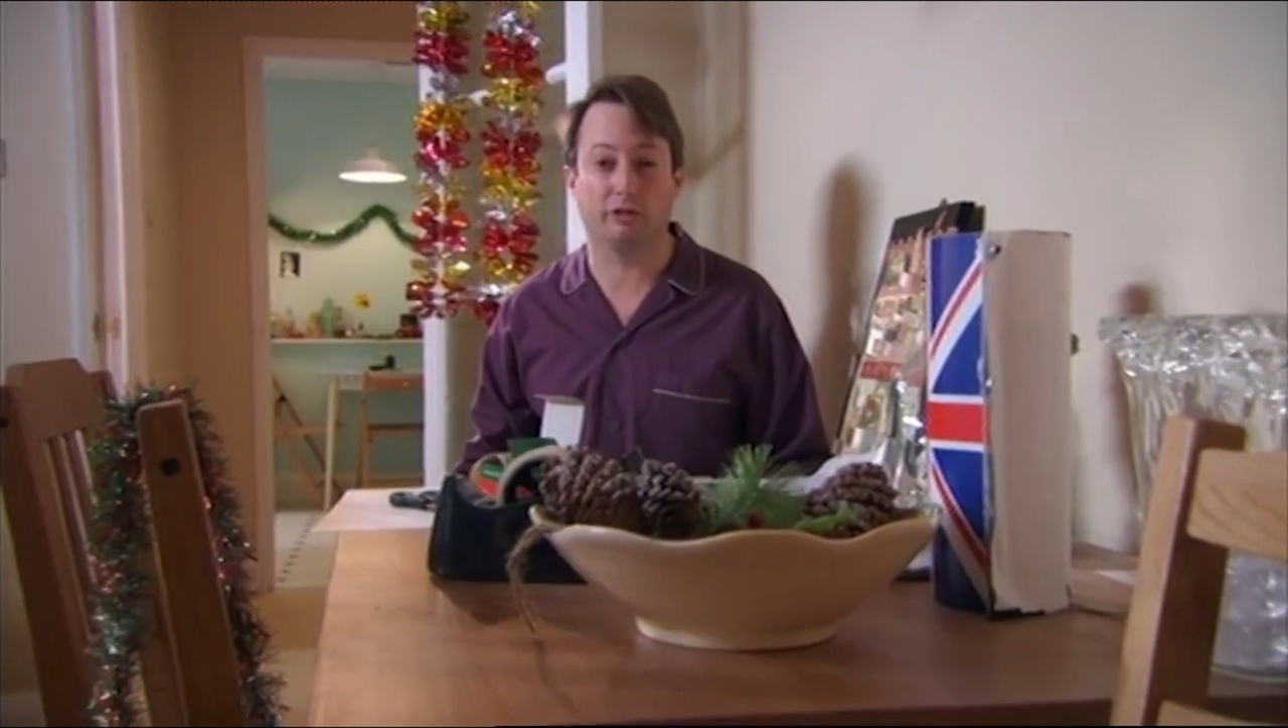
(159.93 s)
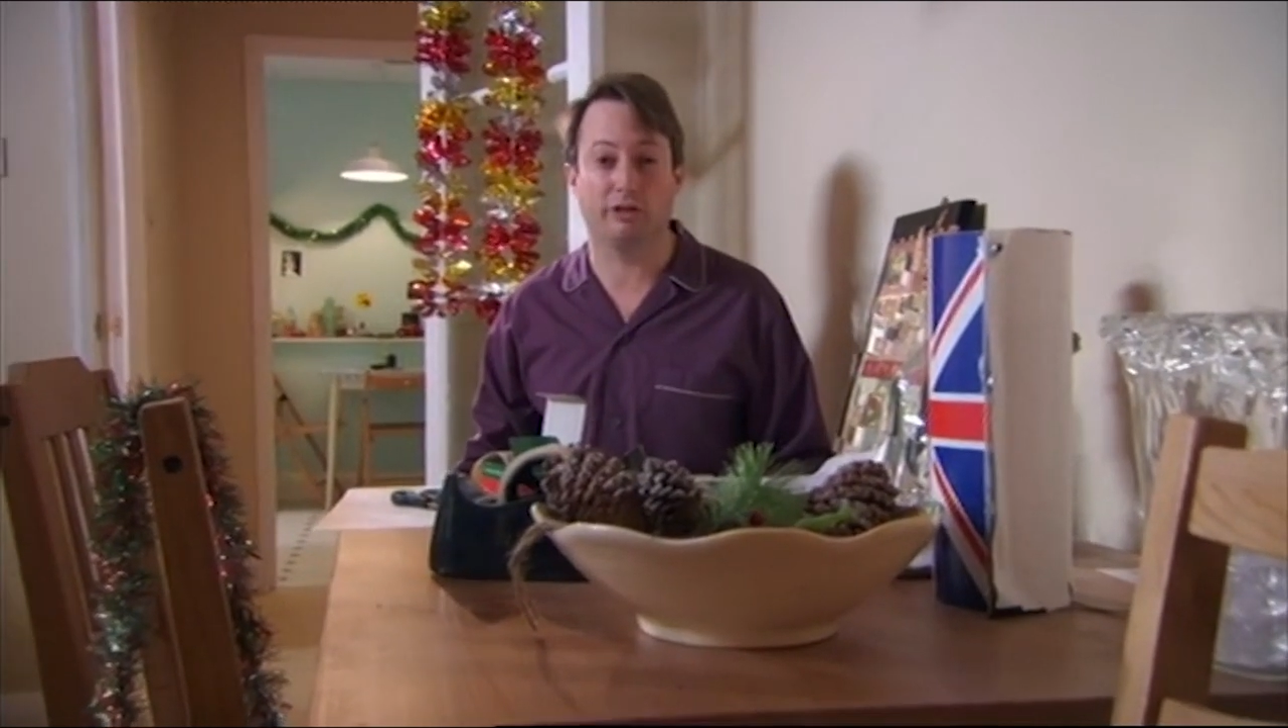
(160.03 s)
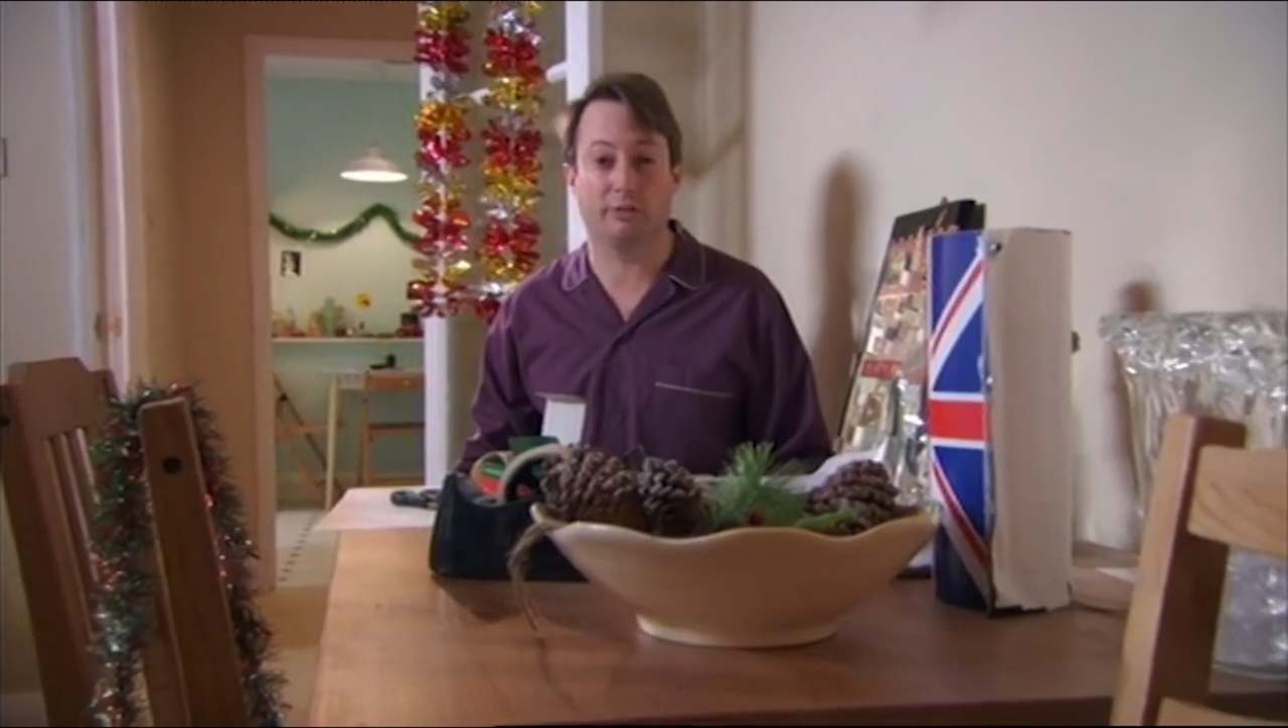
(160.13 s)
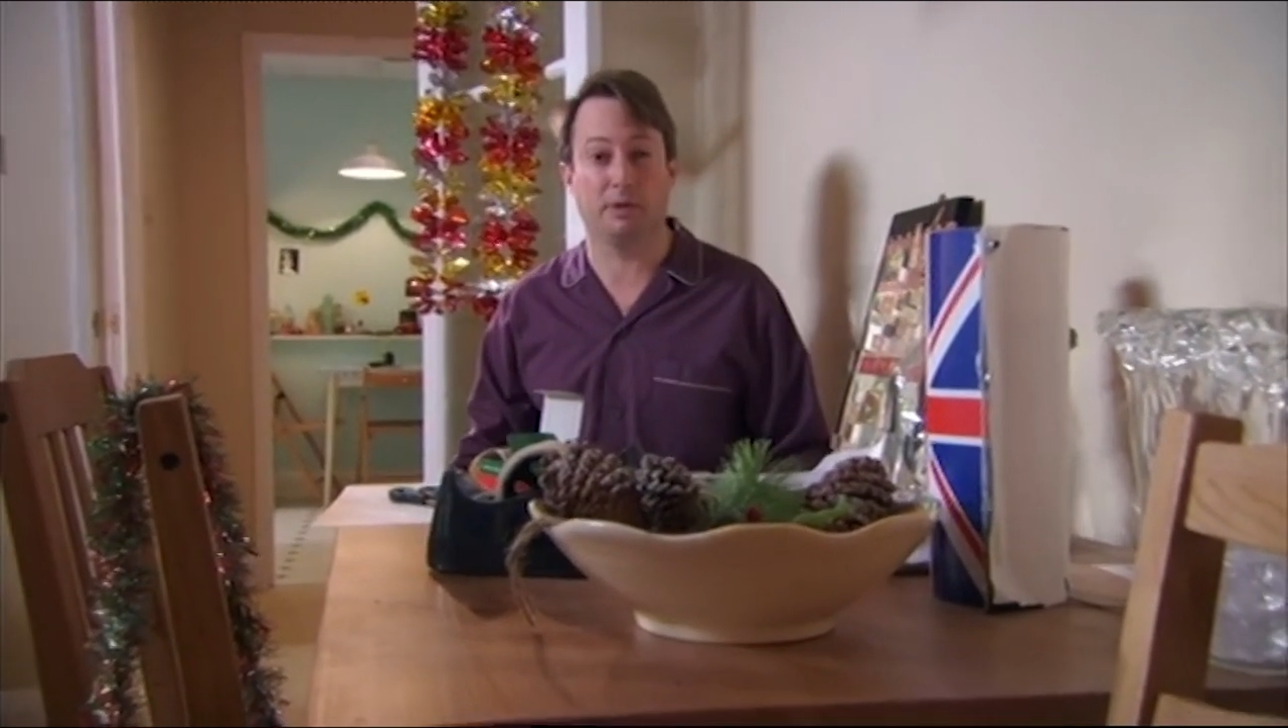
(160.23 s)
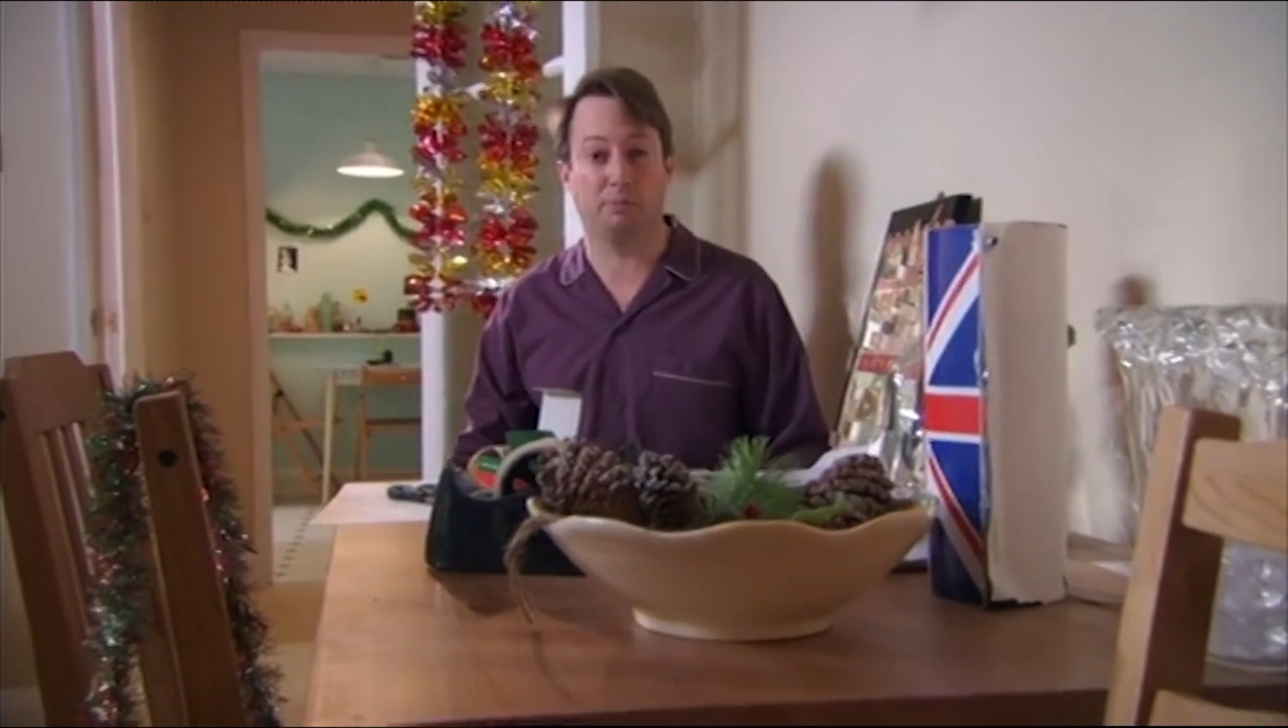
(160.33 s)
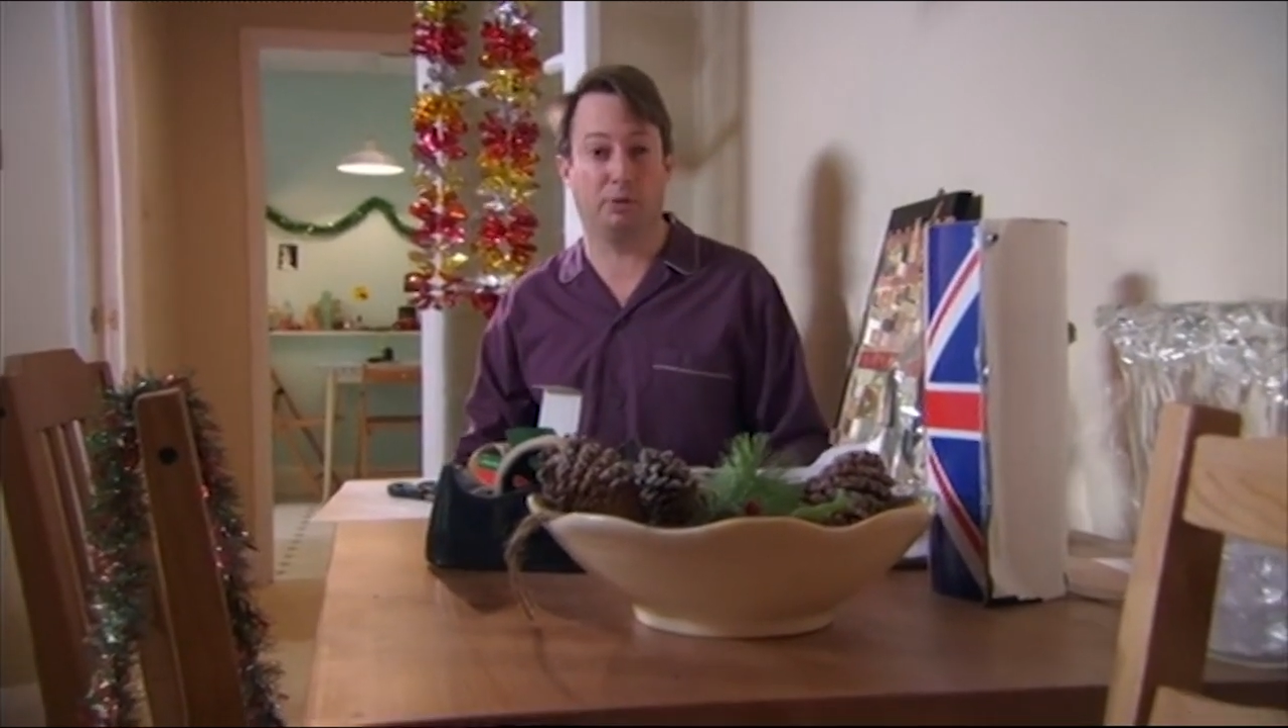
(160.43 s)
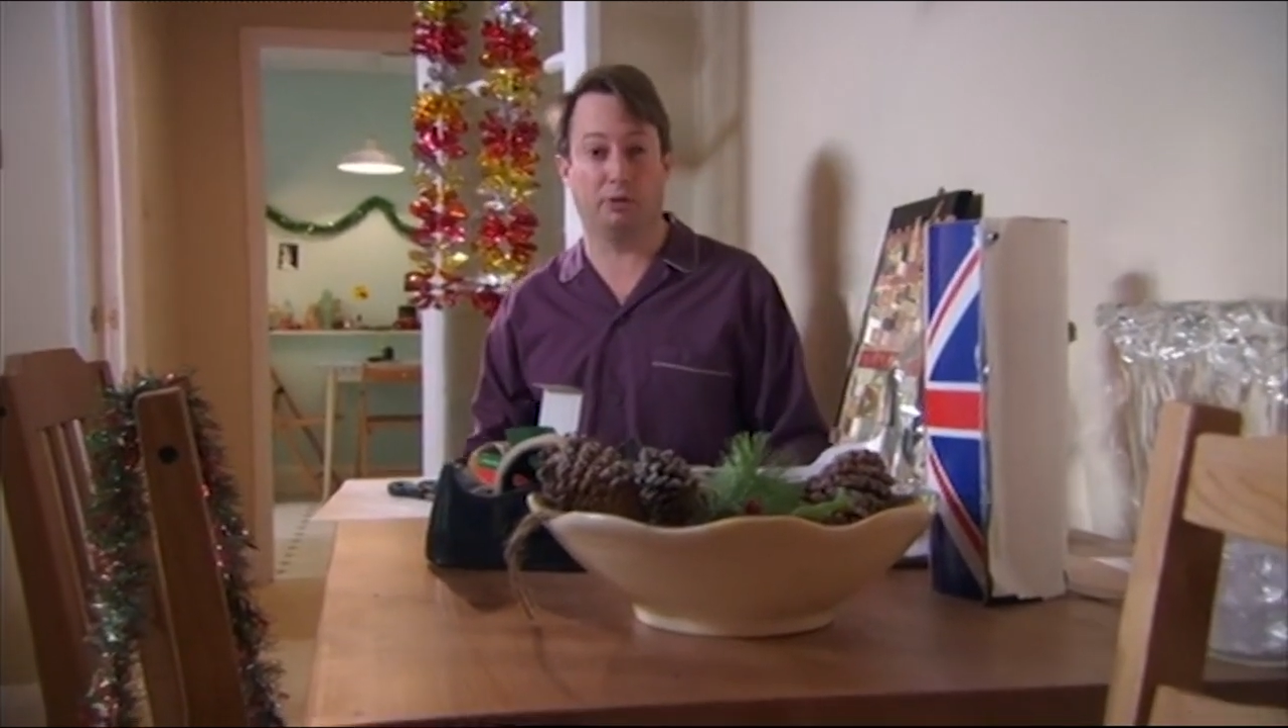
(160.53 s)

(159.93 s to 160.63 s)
the Christmas